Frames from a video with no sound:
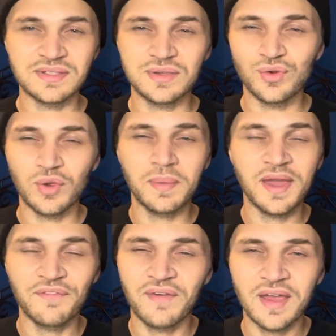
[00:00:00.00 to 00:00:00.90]
So you're
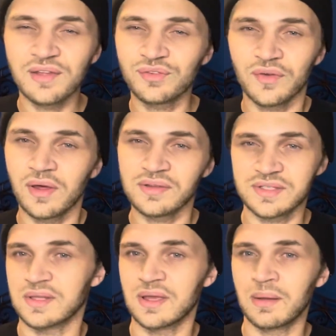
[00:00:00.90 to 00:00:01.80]
being fake as fuck,
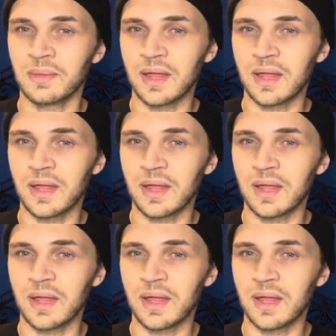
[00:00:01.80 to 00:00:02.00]
Slim.